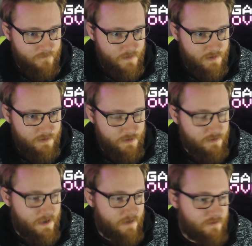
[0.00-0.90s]
you'll
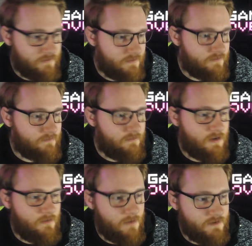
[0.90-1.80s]
get
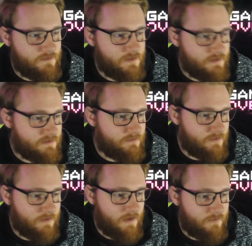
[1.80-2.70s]
most of us, we
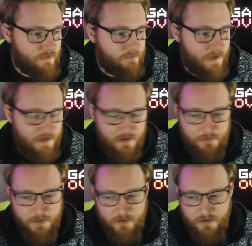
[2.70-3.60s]
will have good banter,
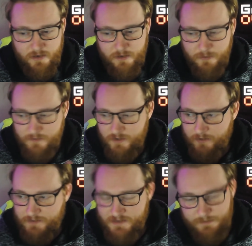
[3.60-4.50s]
but we have time
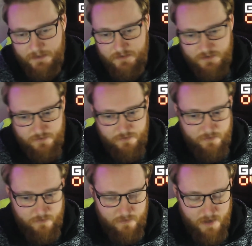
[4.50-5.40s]
to speak to
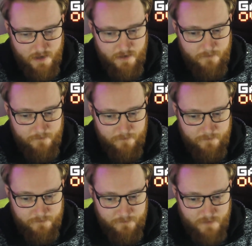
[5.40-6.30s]
you
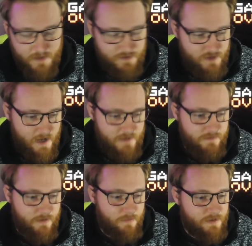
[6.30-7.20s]
in chat as
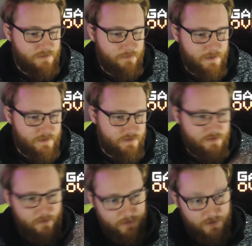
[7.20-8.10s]
well. When you're a bigger
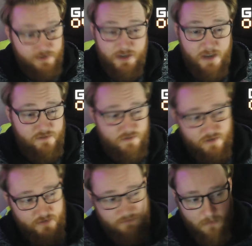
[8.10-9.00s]
streamer and your chat just
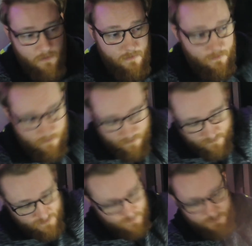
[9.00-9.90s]
goes blah, blah, blah, blah,
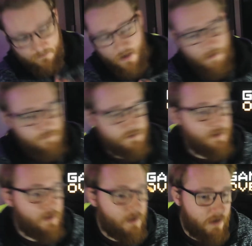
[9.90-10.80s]
it just blows,
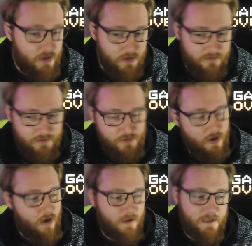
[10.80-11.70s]
you
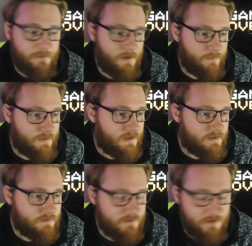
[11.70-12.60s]
can't keep up with it.
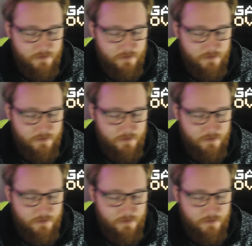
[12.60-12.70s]
So,